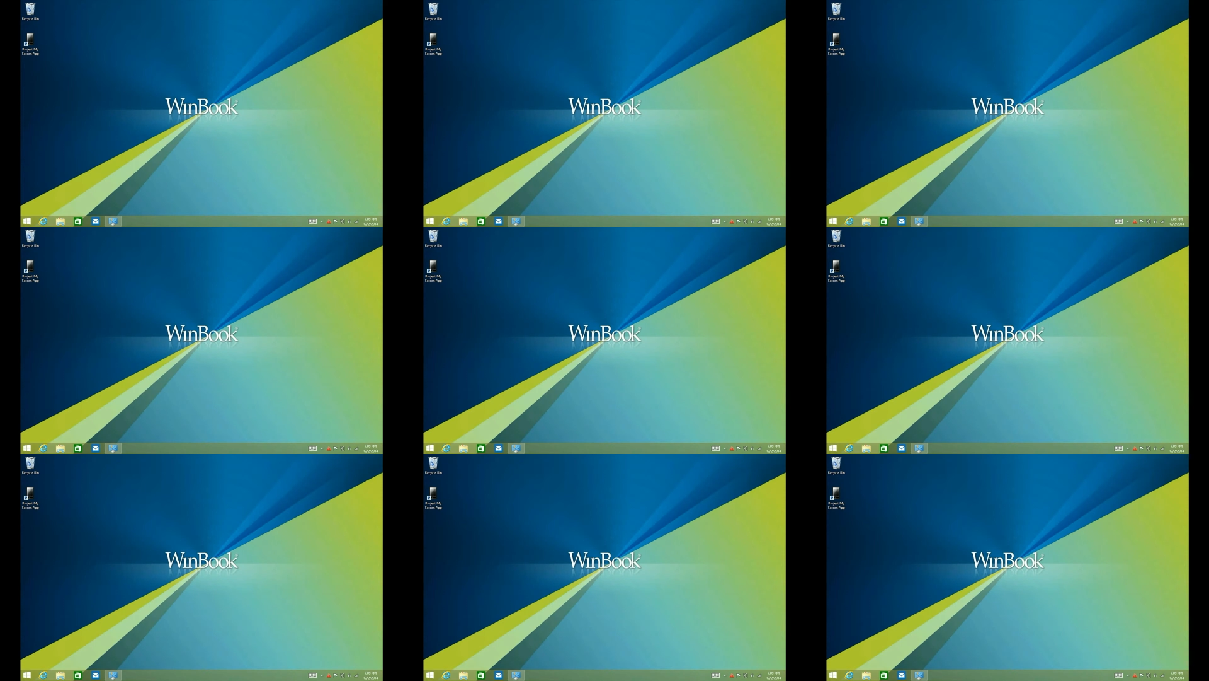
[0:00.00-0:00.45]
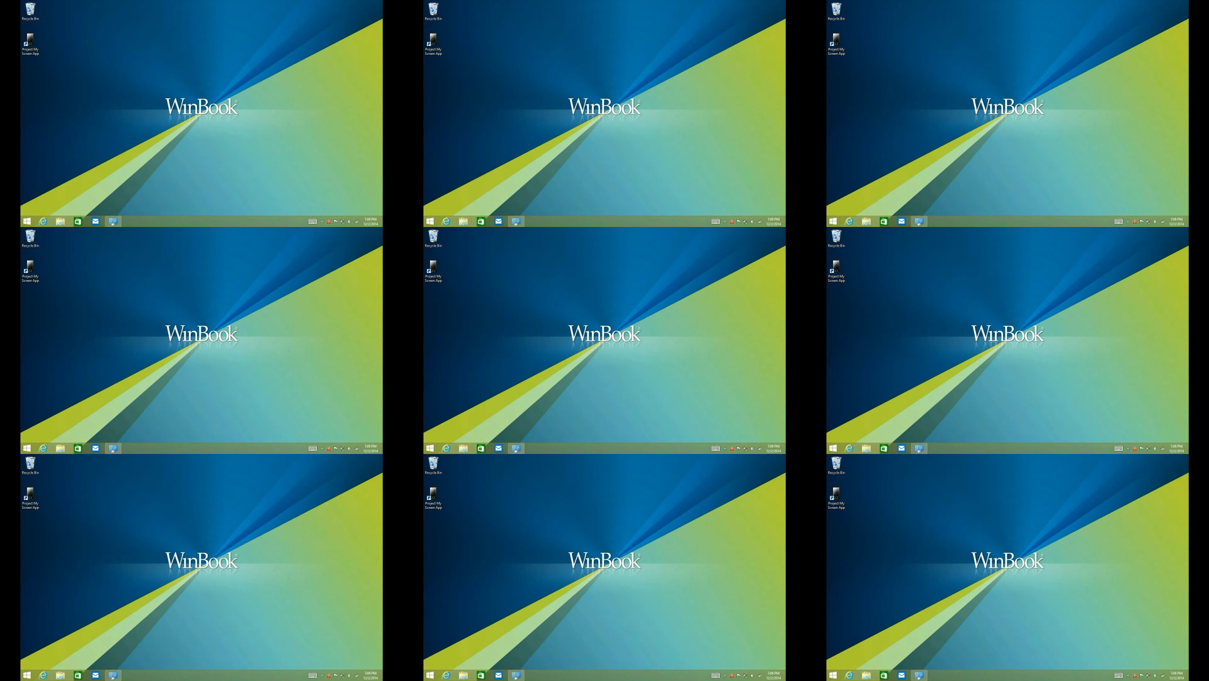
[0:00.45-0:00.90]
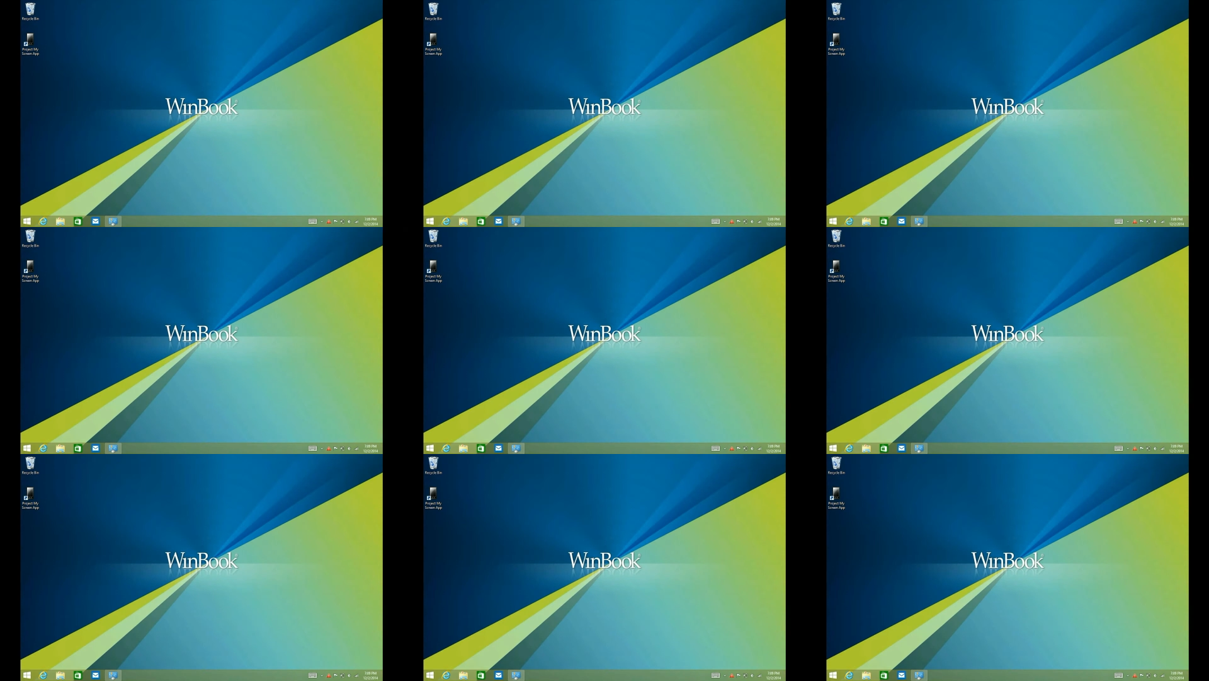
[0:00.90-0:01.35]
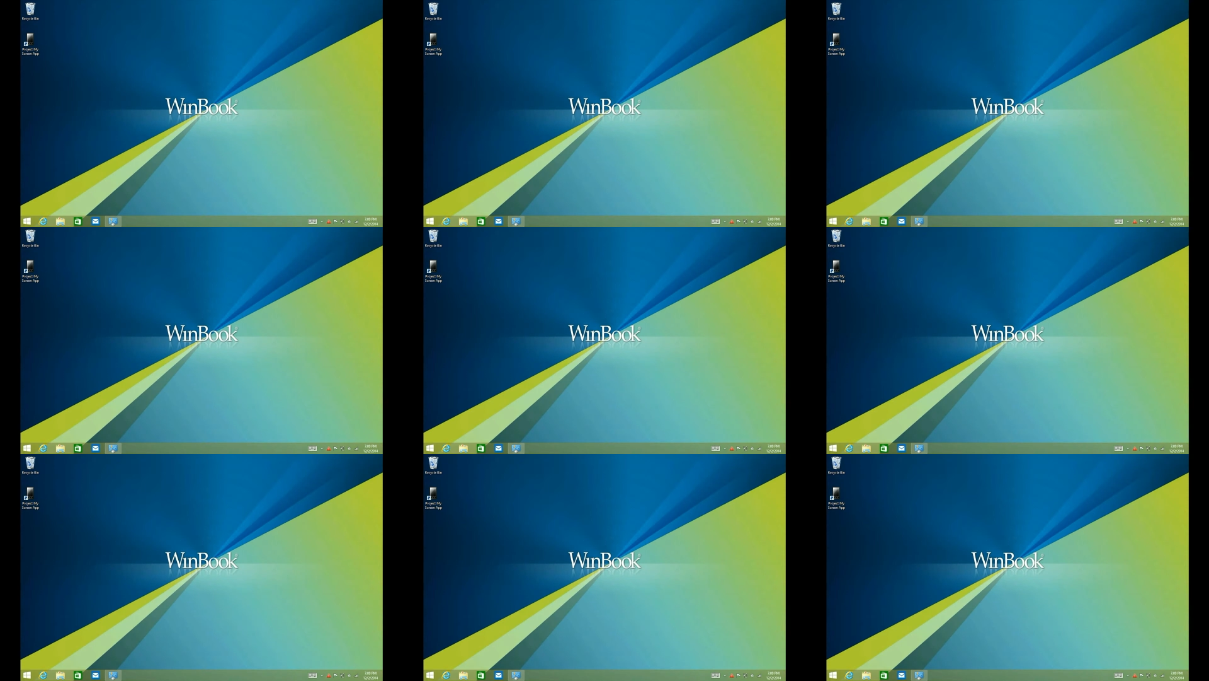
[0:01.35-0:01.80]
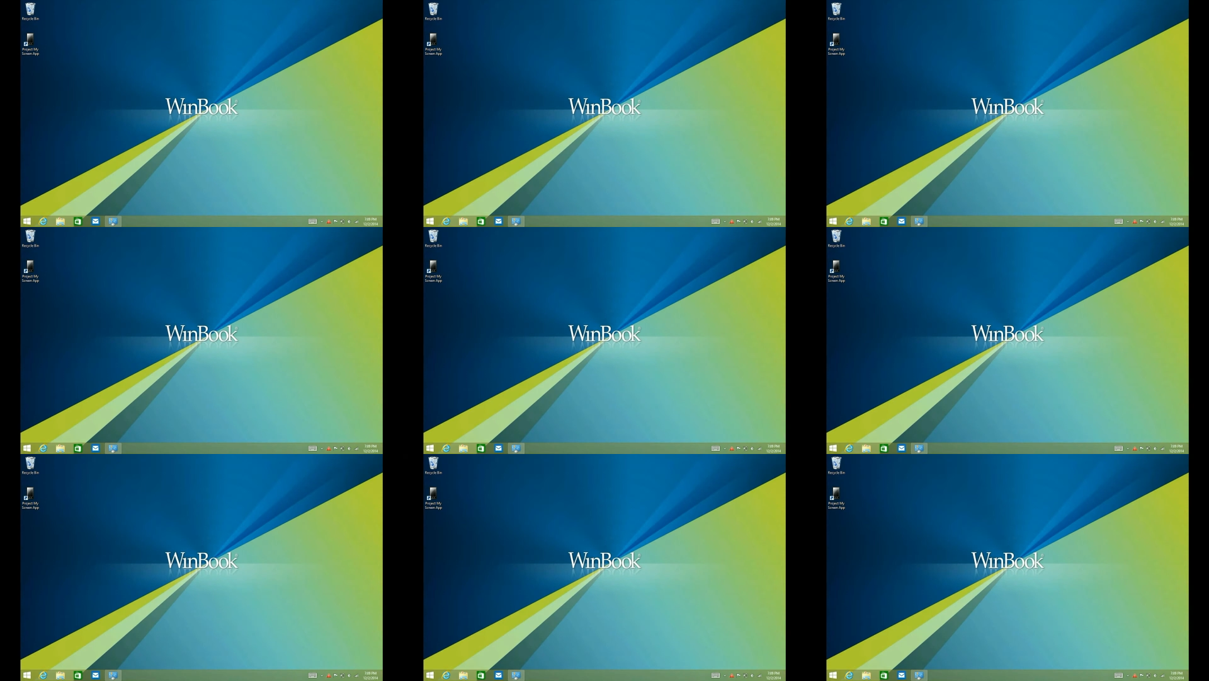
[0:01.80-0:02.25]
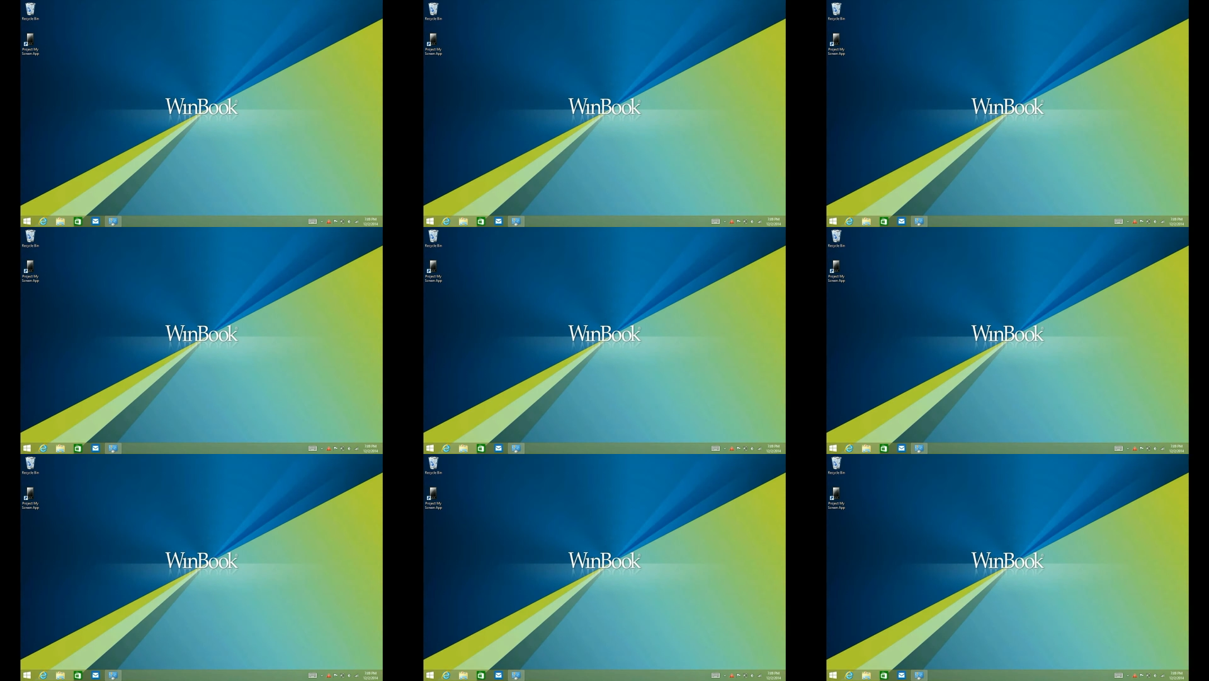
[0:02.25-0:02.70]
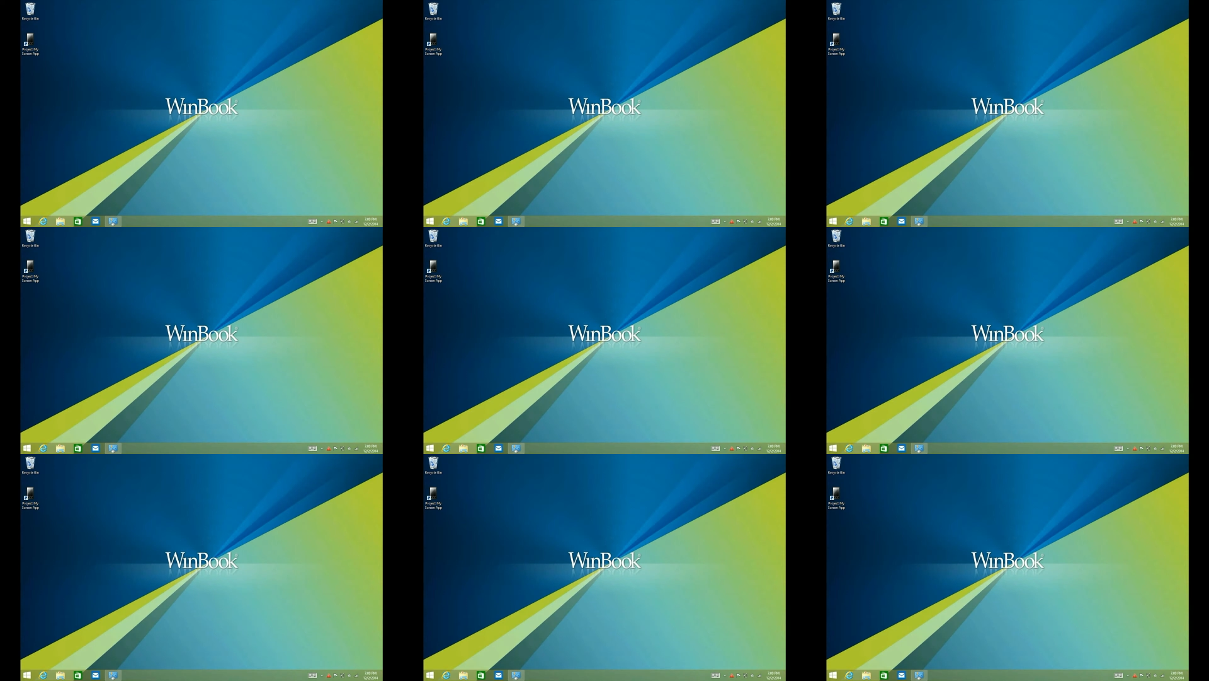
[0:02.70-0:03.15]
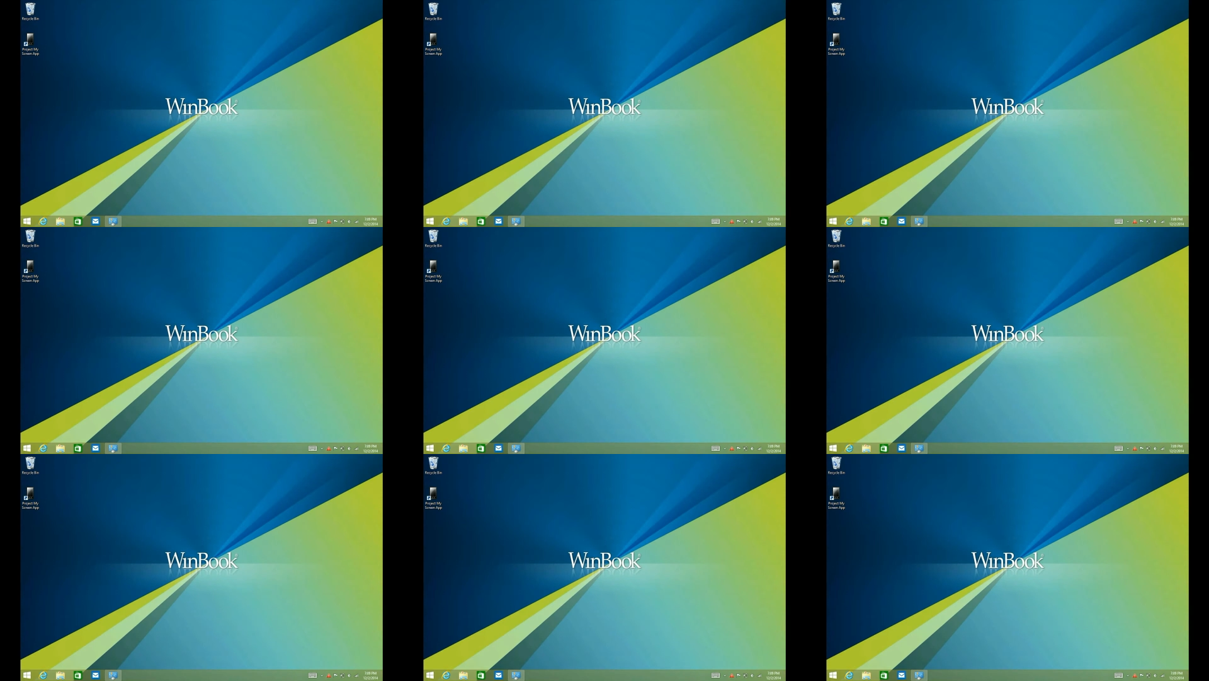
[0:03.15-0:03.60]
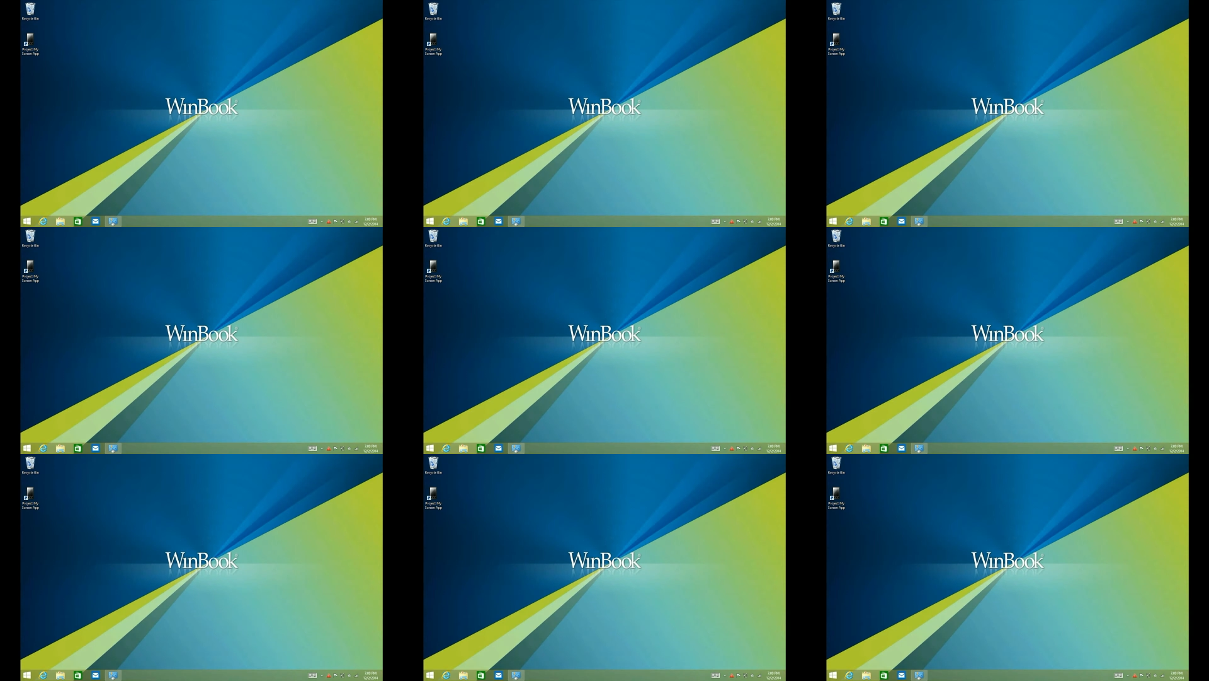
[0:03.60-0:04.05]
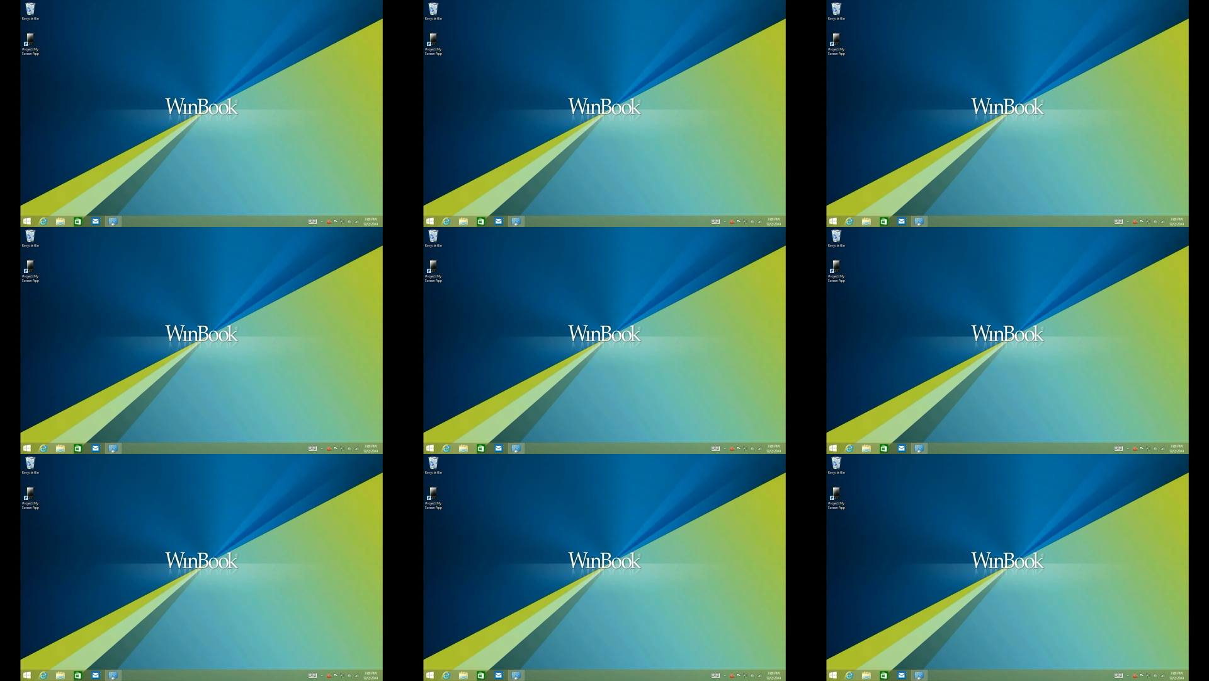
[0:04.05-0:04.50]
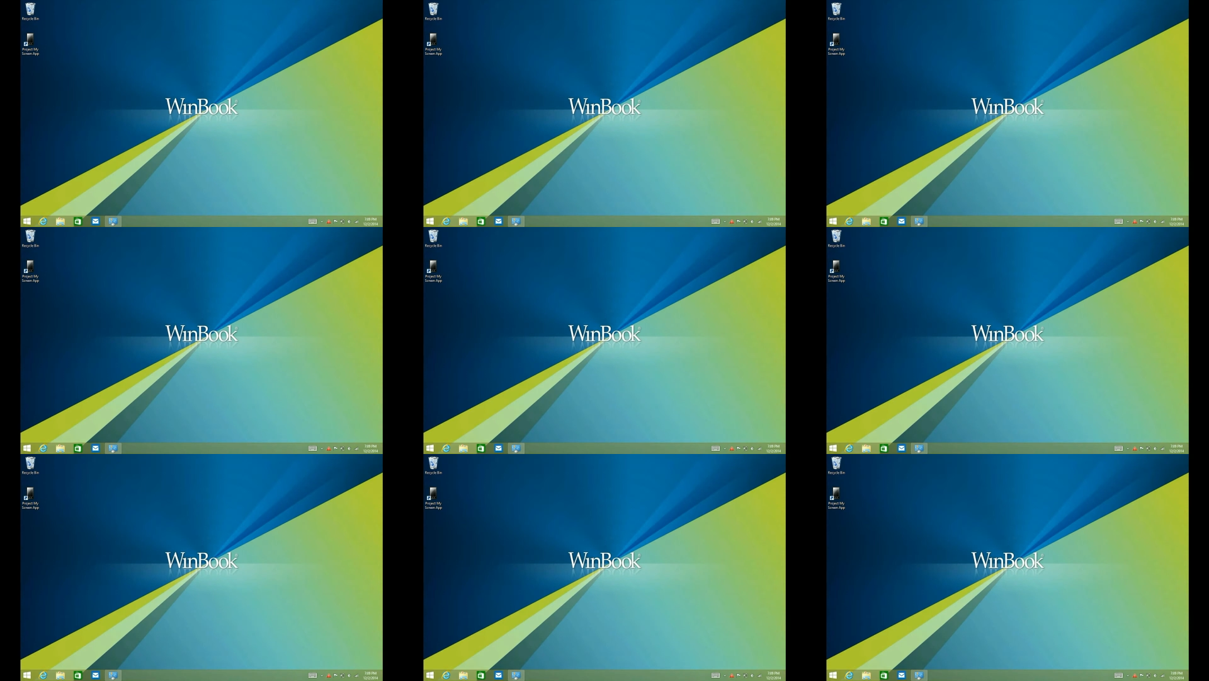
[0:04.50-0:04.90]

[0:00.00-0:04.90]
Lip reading: Nobody's mouth can be seen.